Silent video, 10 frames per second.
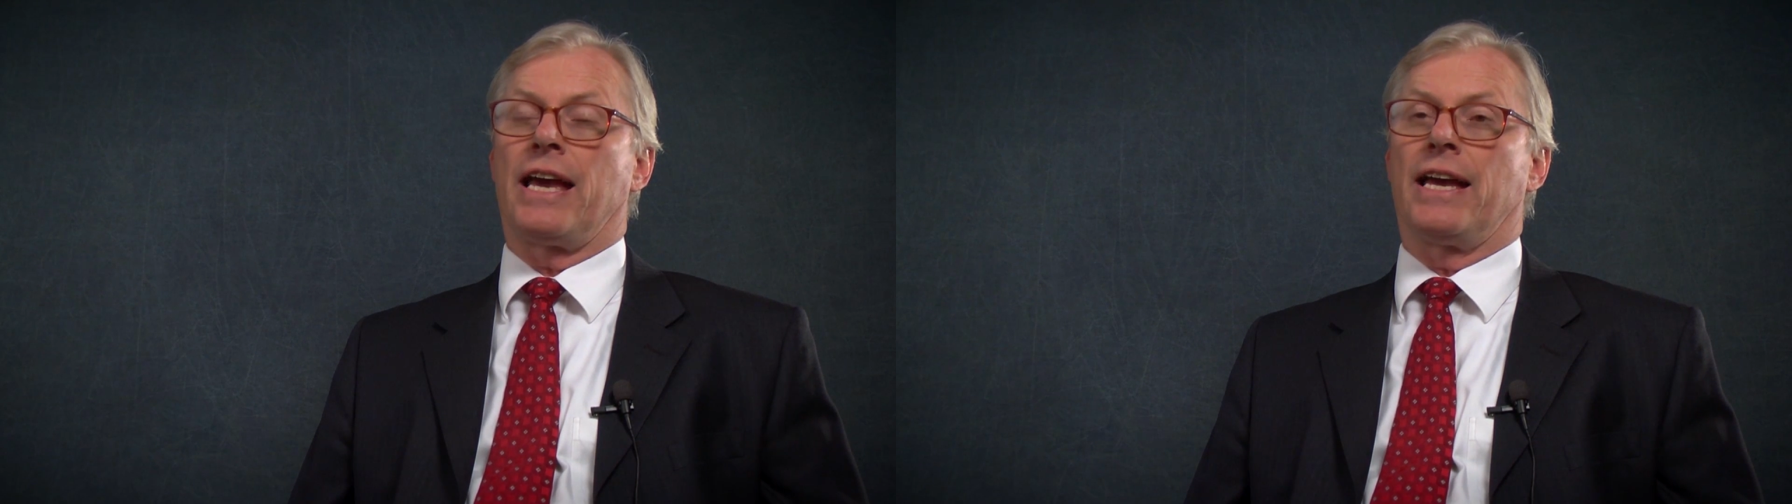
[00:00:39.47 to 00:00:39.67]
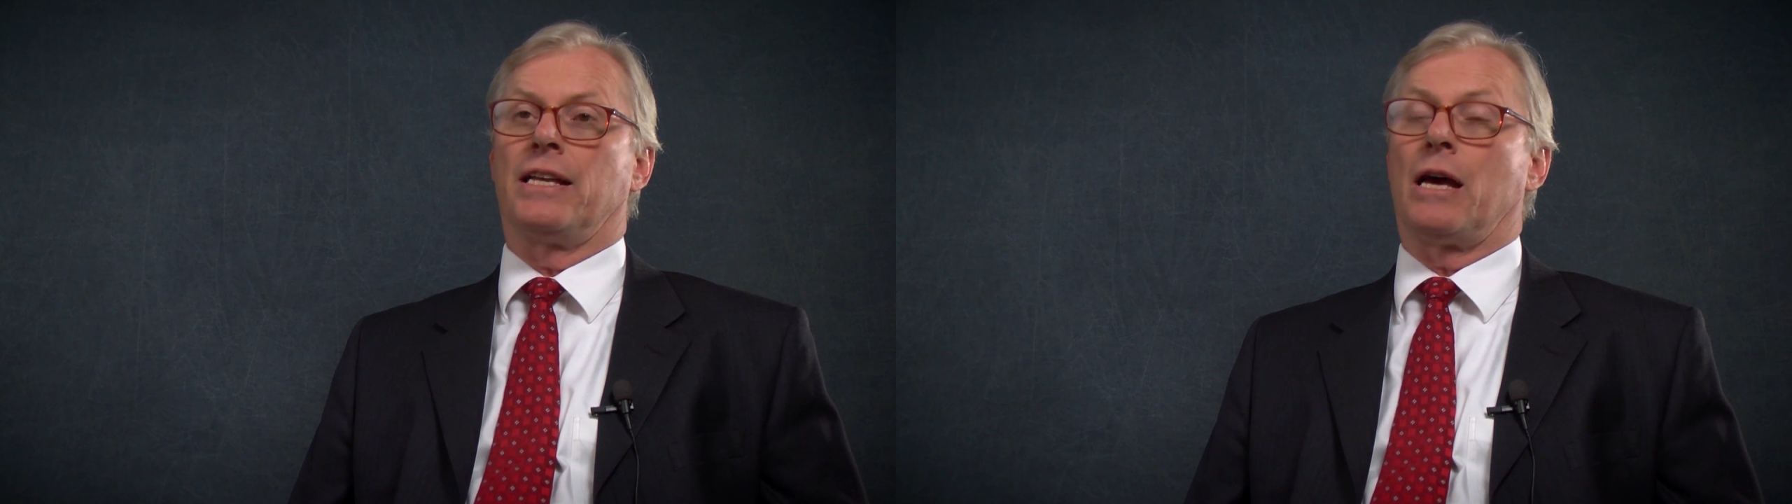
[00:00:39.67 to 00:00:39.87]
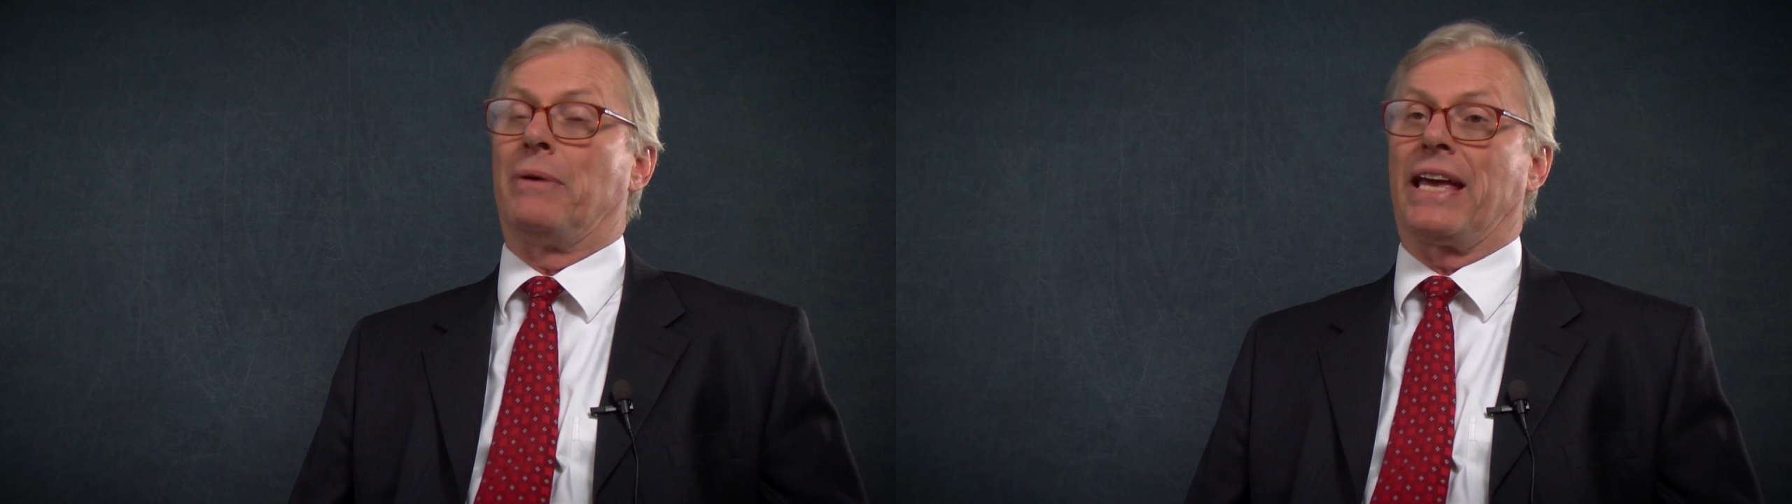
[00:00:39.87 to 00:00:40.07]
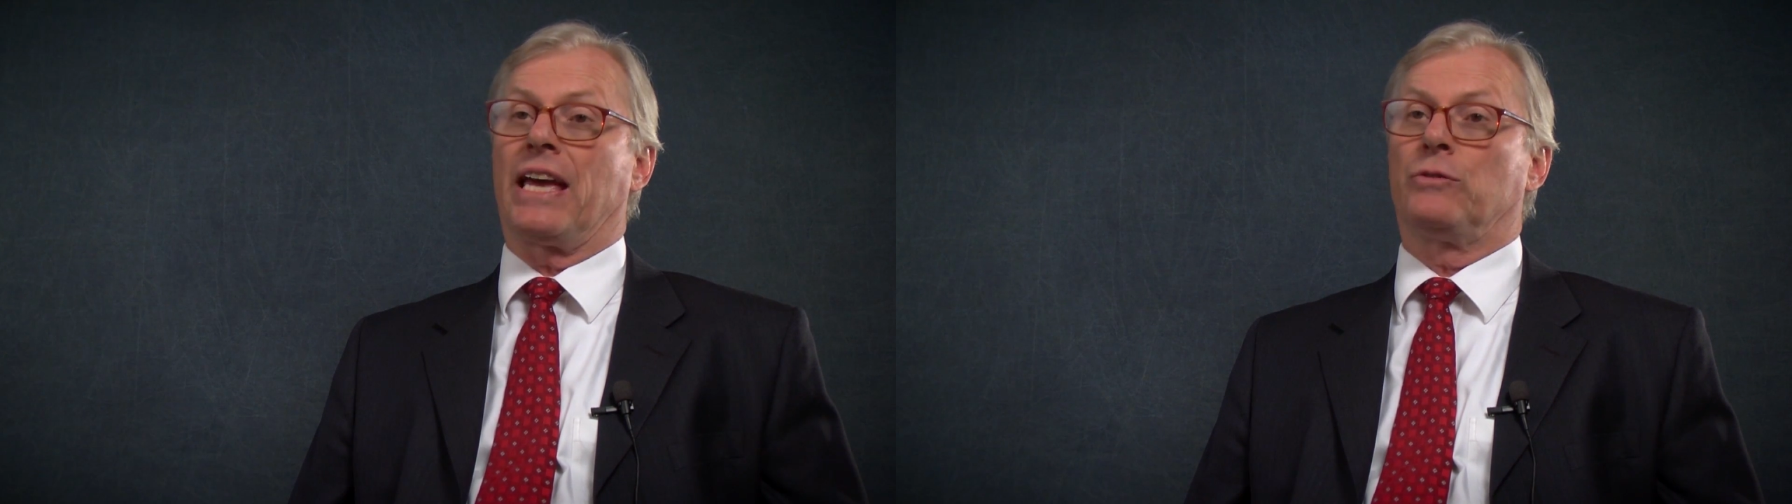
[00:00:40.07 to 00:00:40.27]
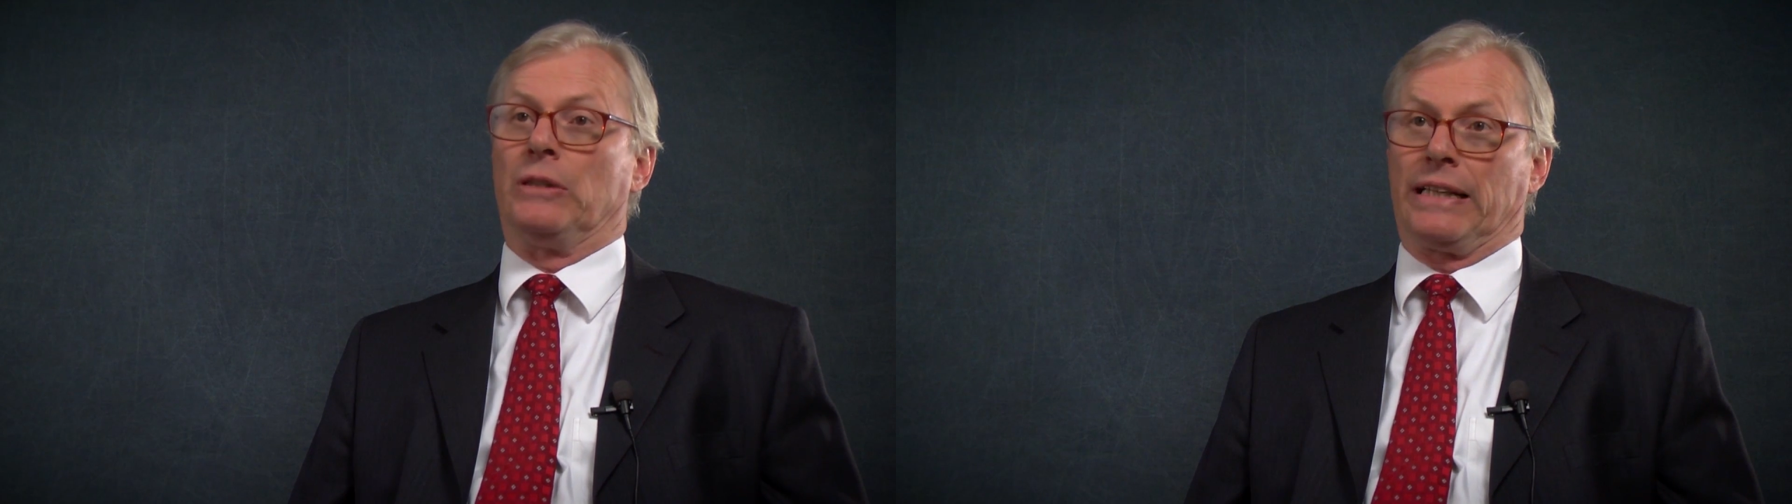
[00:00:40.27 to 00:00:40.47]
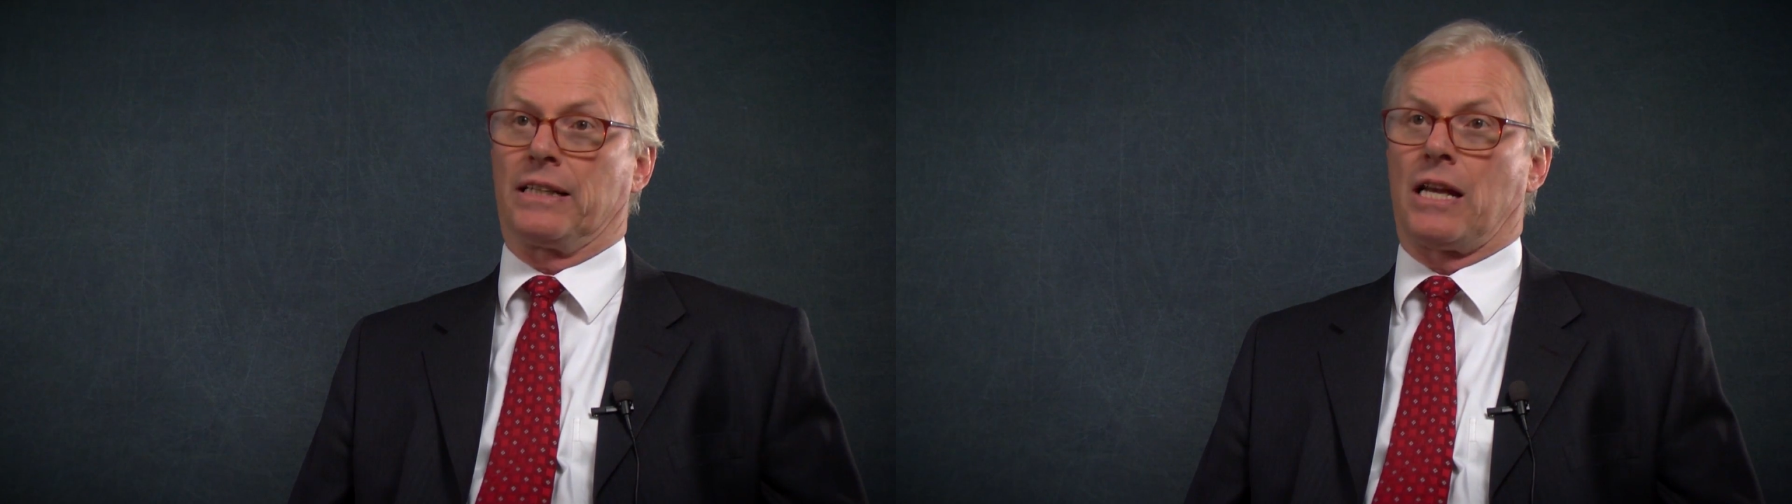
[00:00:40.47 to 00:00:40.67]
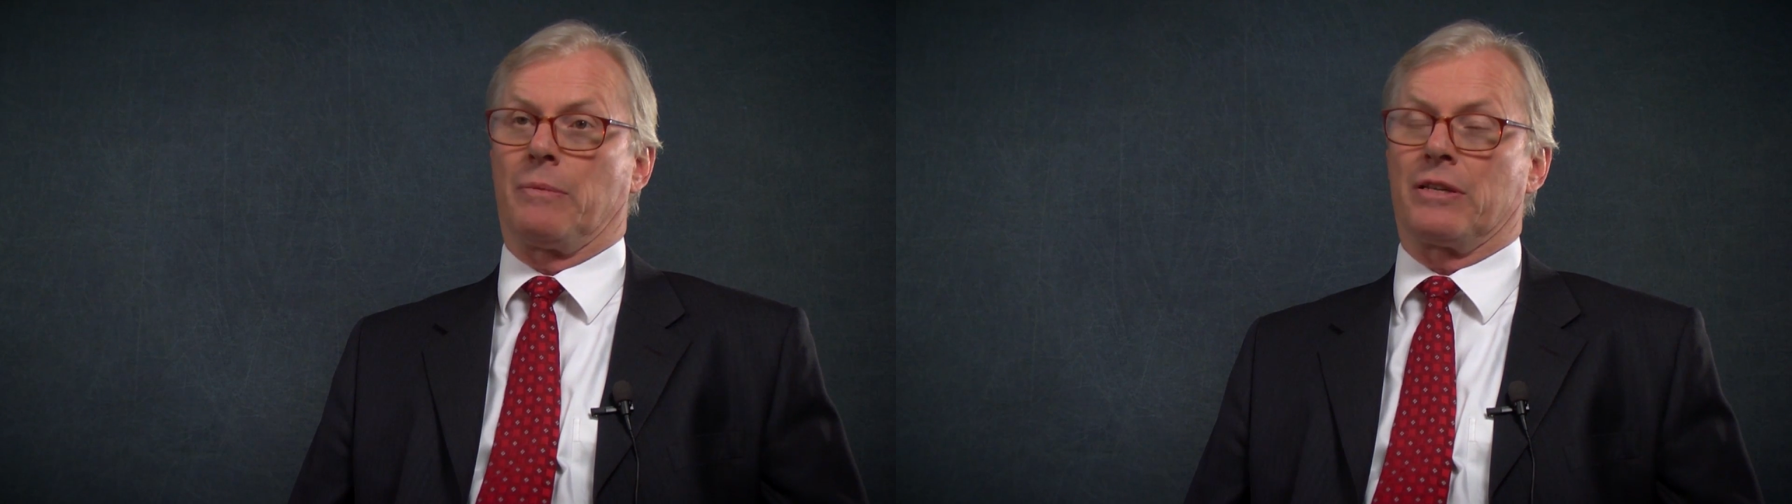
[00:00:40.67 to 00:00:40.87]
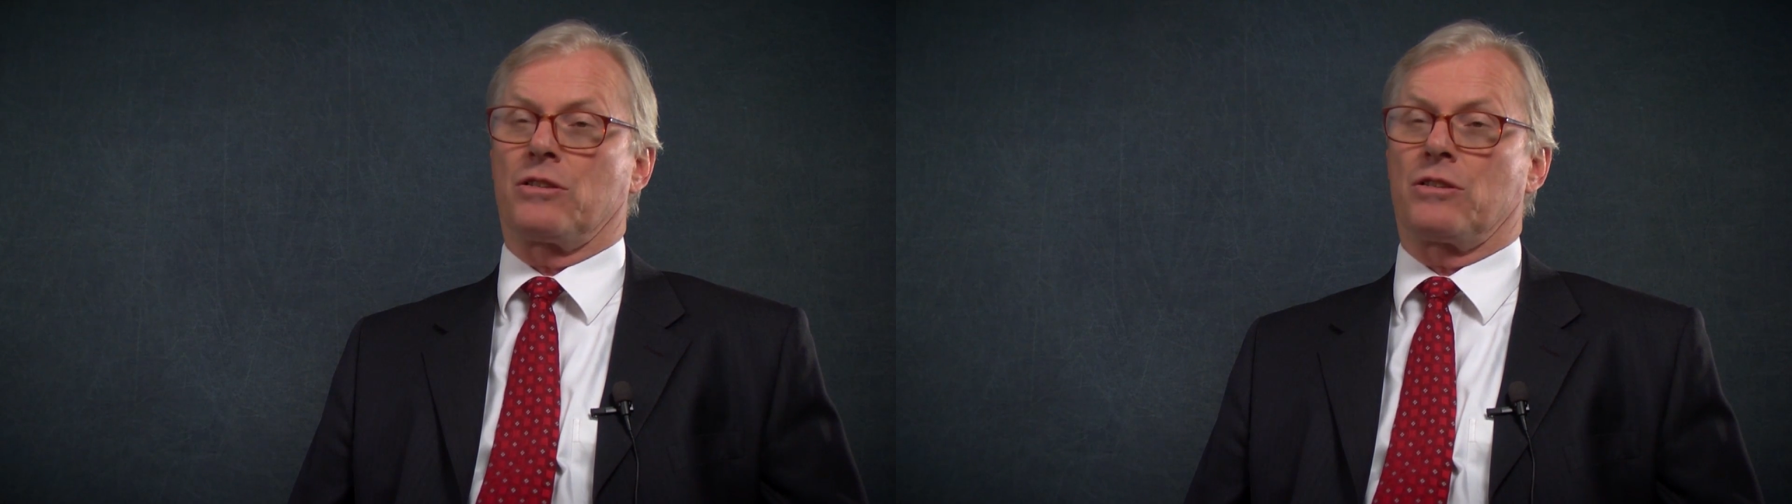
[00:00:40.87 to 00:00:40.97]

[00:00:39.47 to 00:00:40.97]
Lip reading: and a behavioral economic